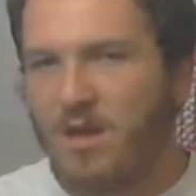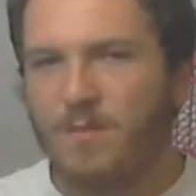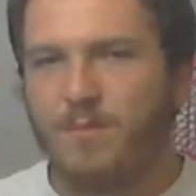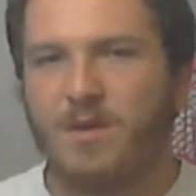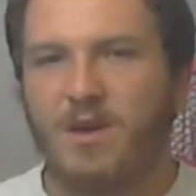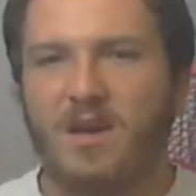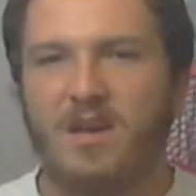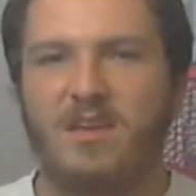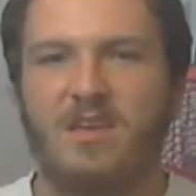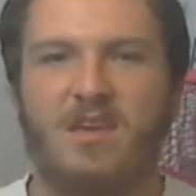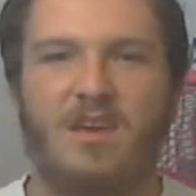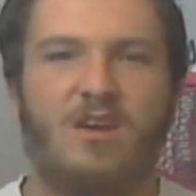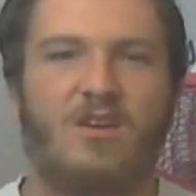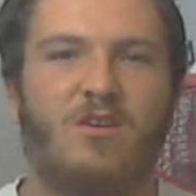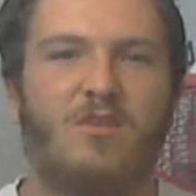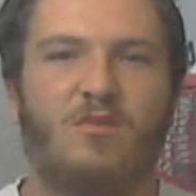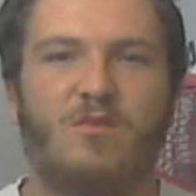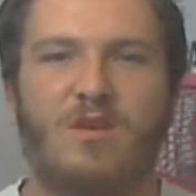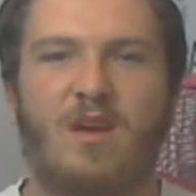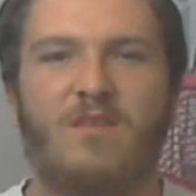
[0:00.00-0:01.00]
But, you
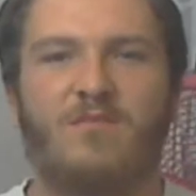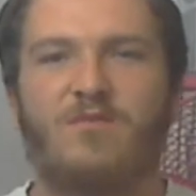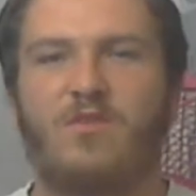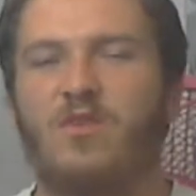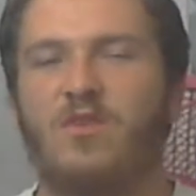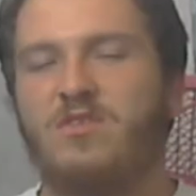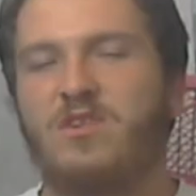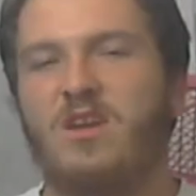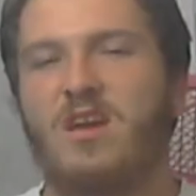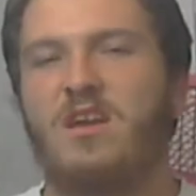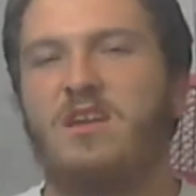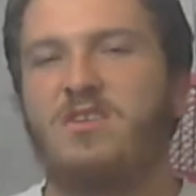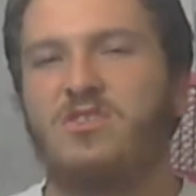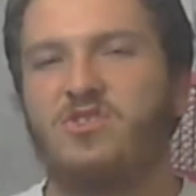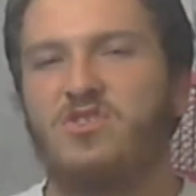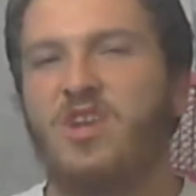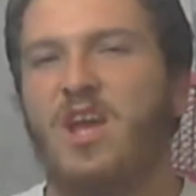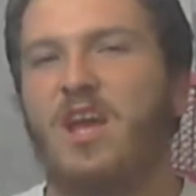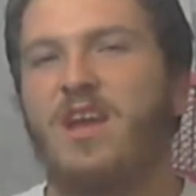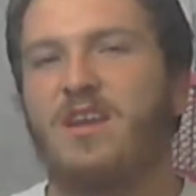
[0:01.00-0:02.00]
know, after
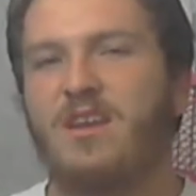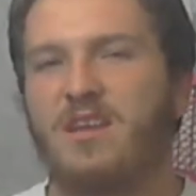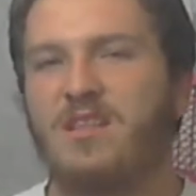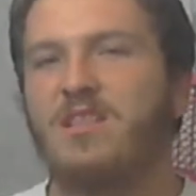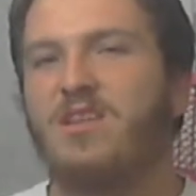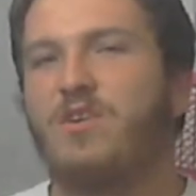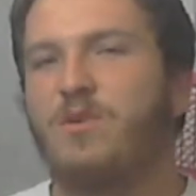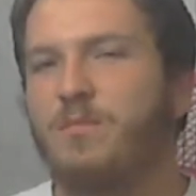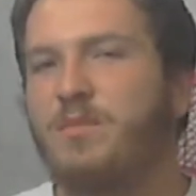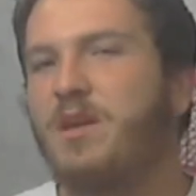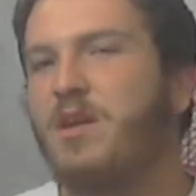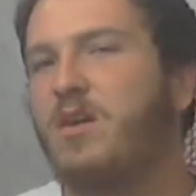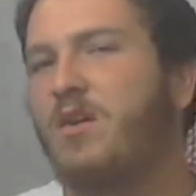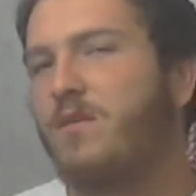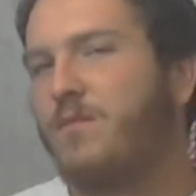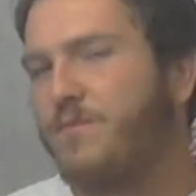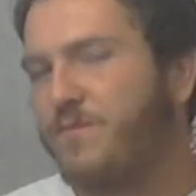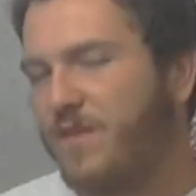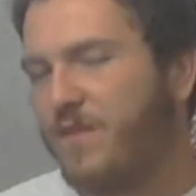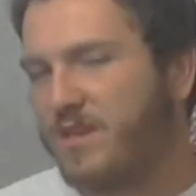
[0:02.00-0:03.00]
chatting a little bit
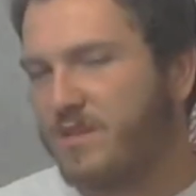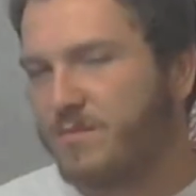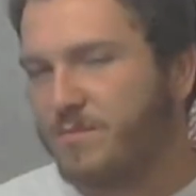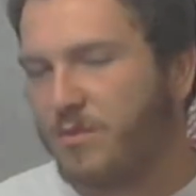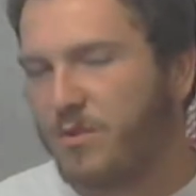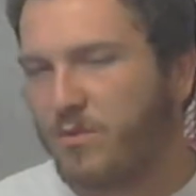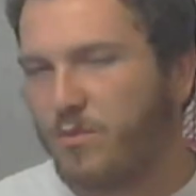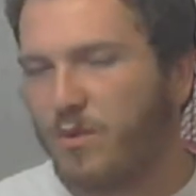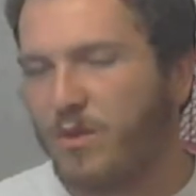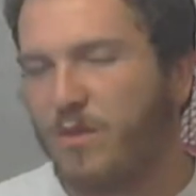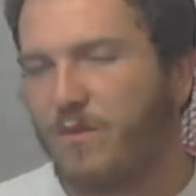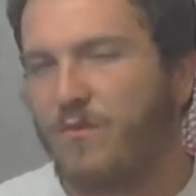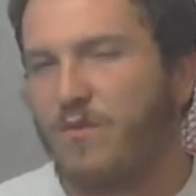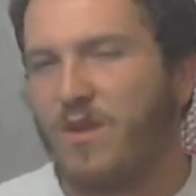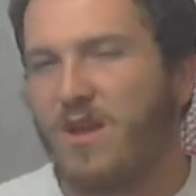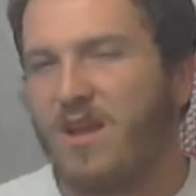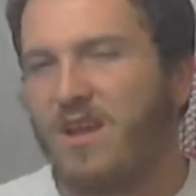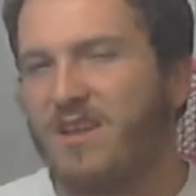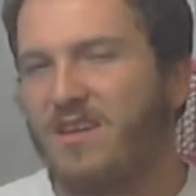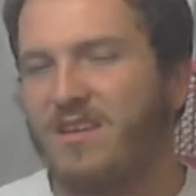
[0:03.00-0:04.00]
on Facebook with a
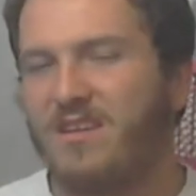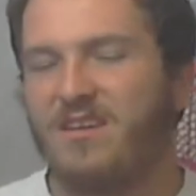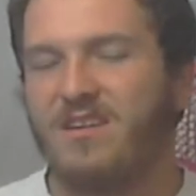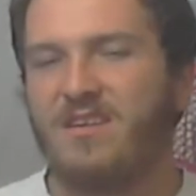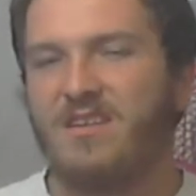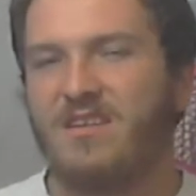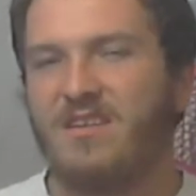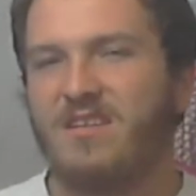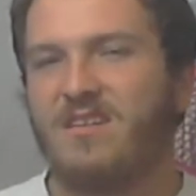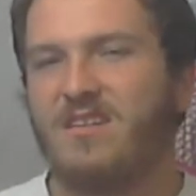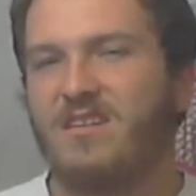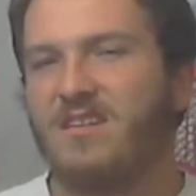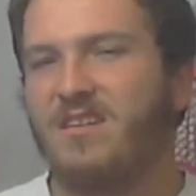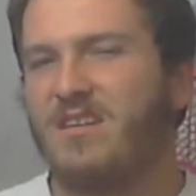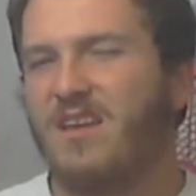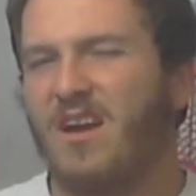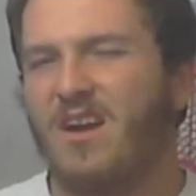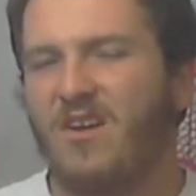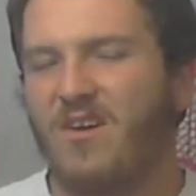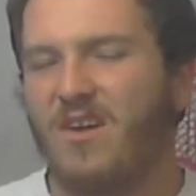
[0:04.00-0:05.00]
friend,
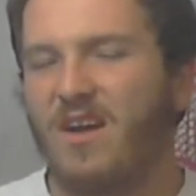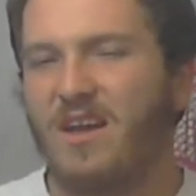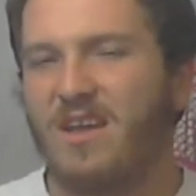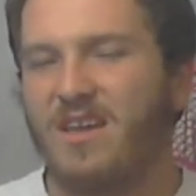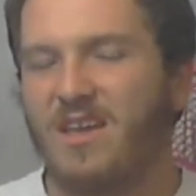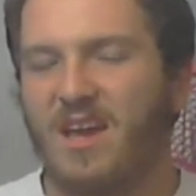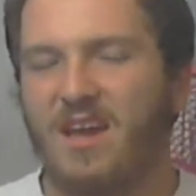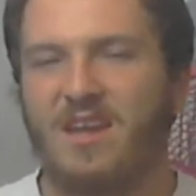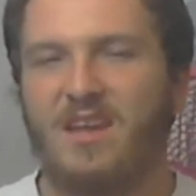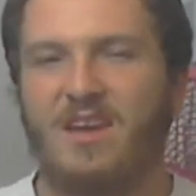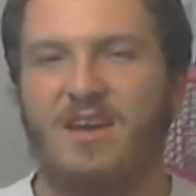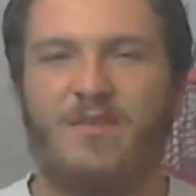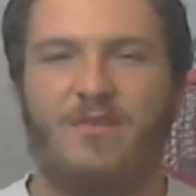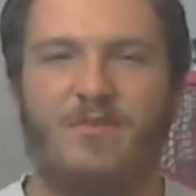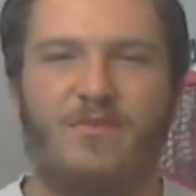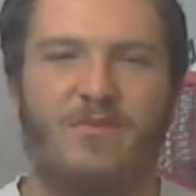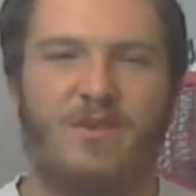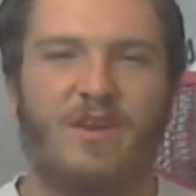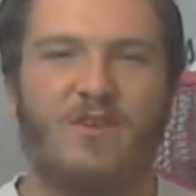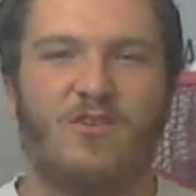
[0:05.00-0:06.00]
you know, I kind of
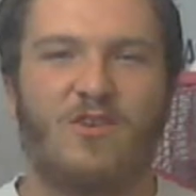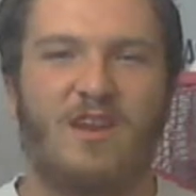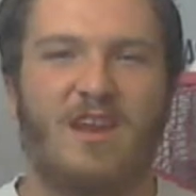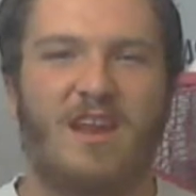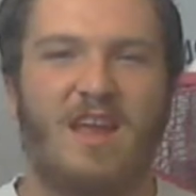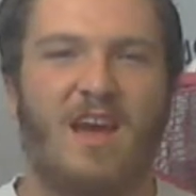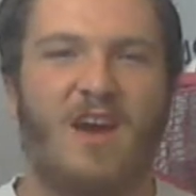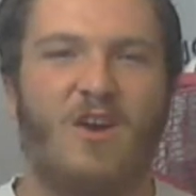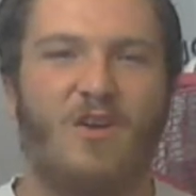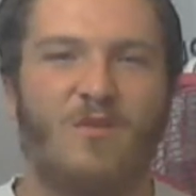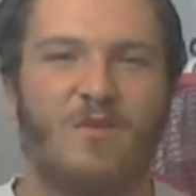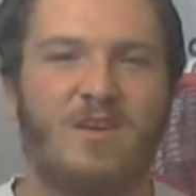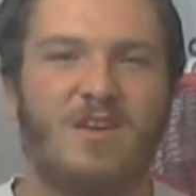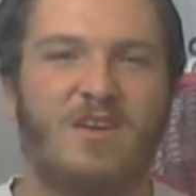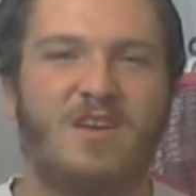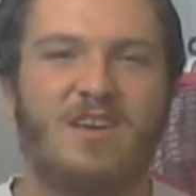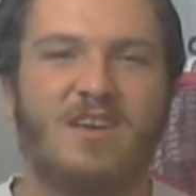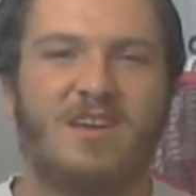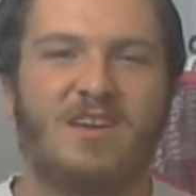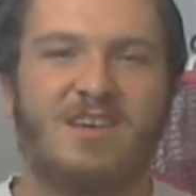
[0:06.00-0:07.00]
figured it out.
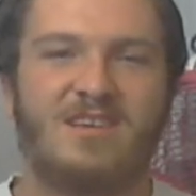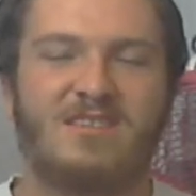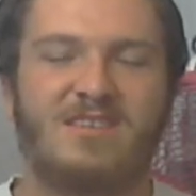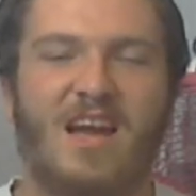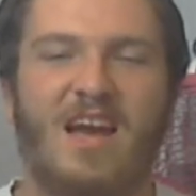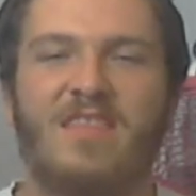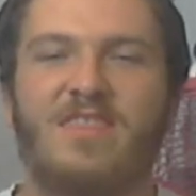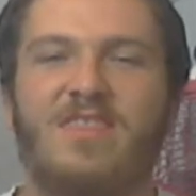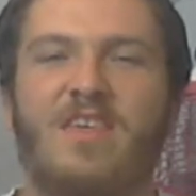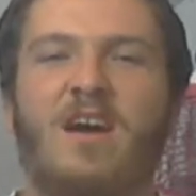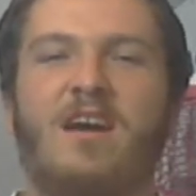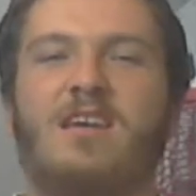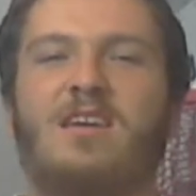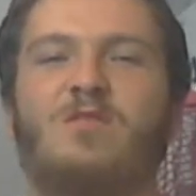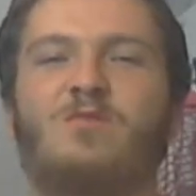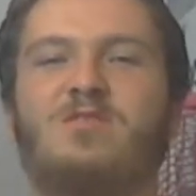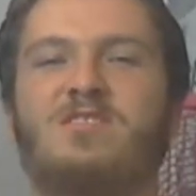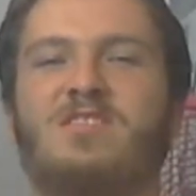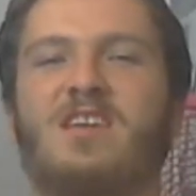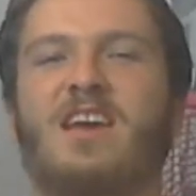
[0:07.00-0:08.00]
Because I thought
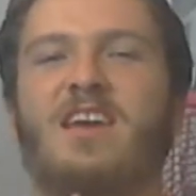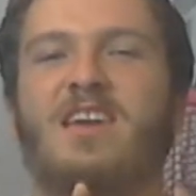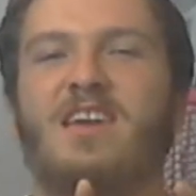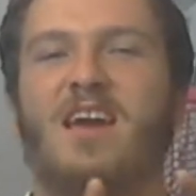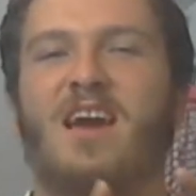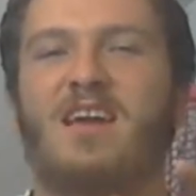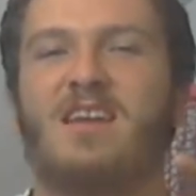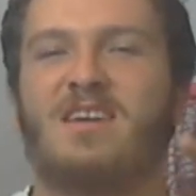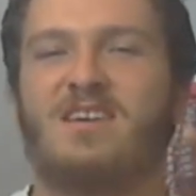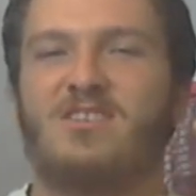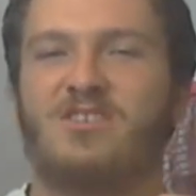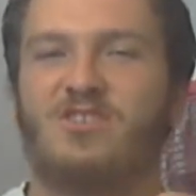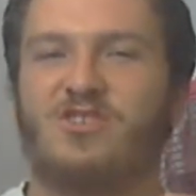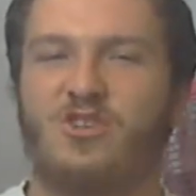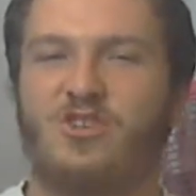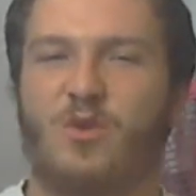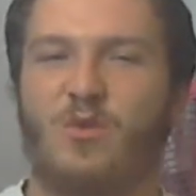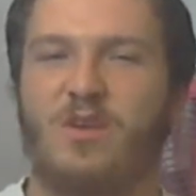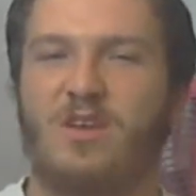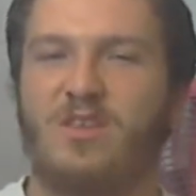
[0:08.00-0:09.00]
it was like kind of
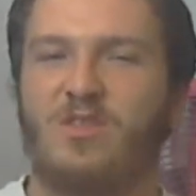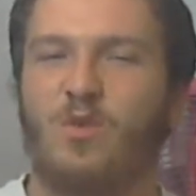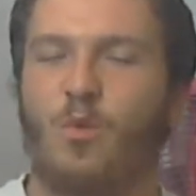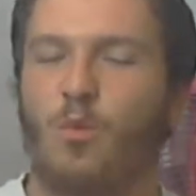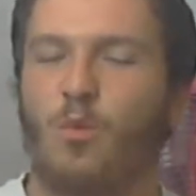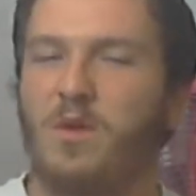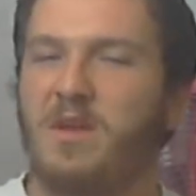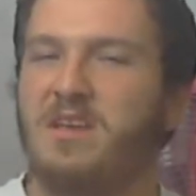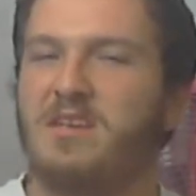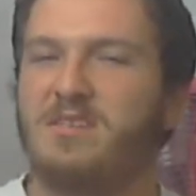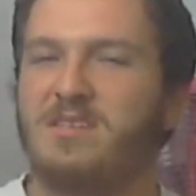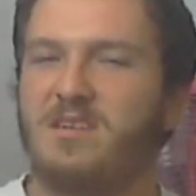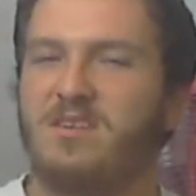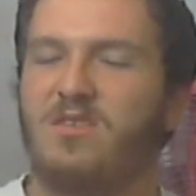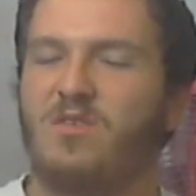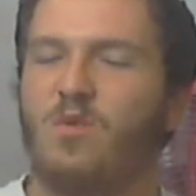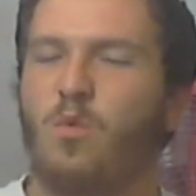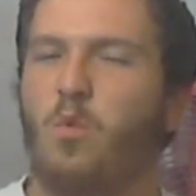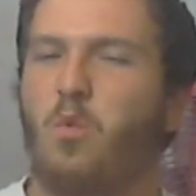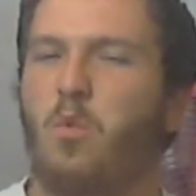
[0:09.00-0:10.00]
showing the
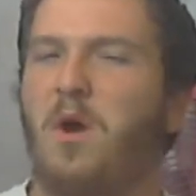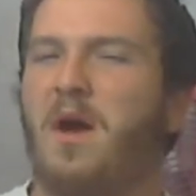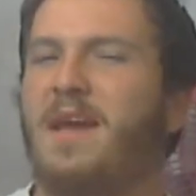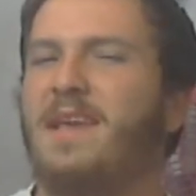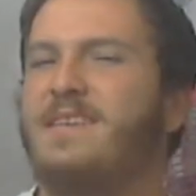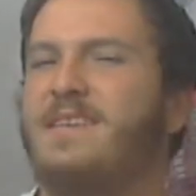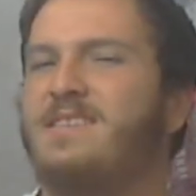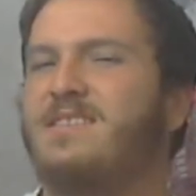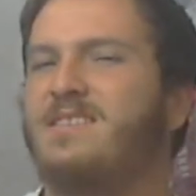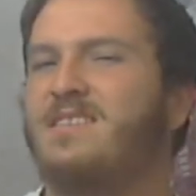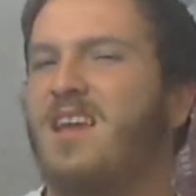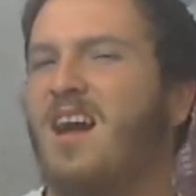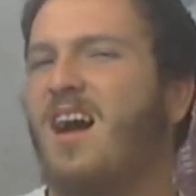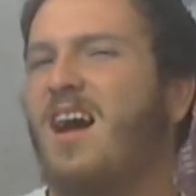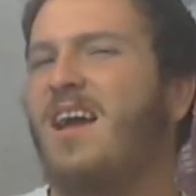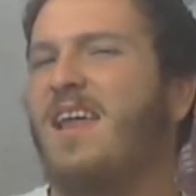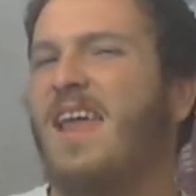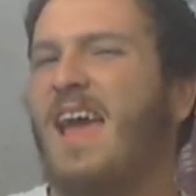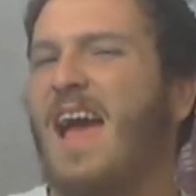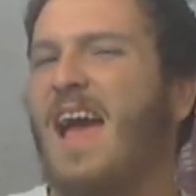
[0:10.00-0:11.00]
reason why
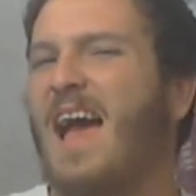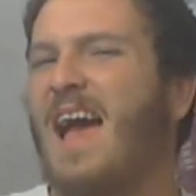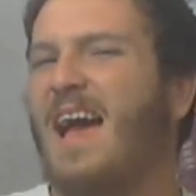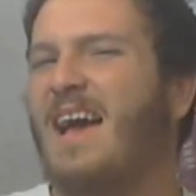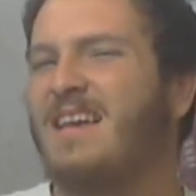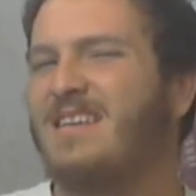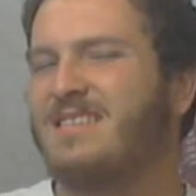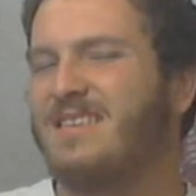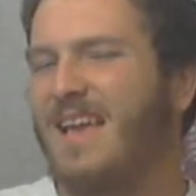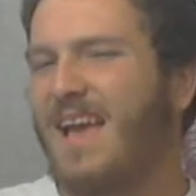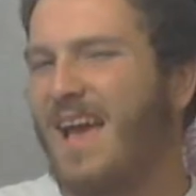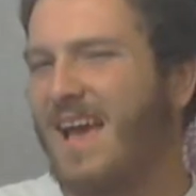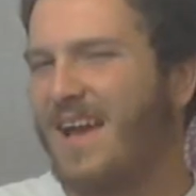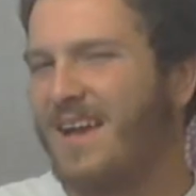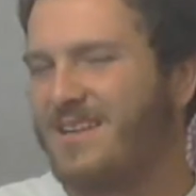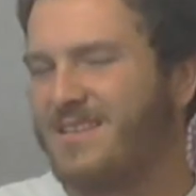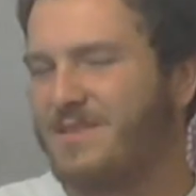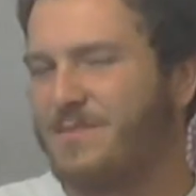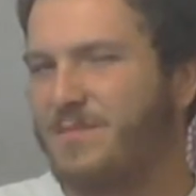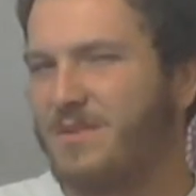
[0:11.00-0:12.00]
Scott has
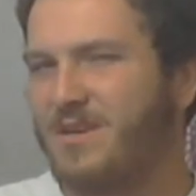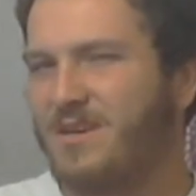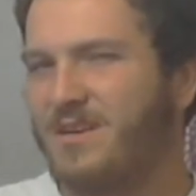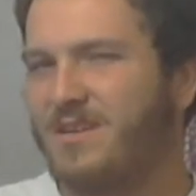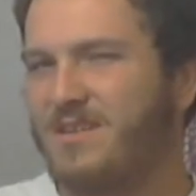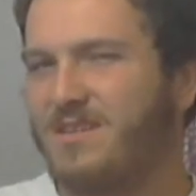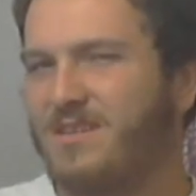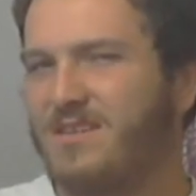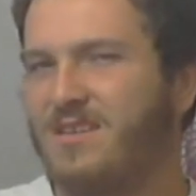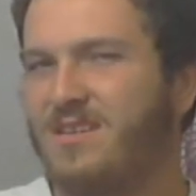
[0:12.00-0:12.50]
asthma.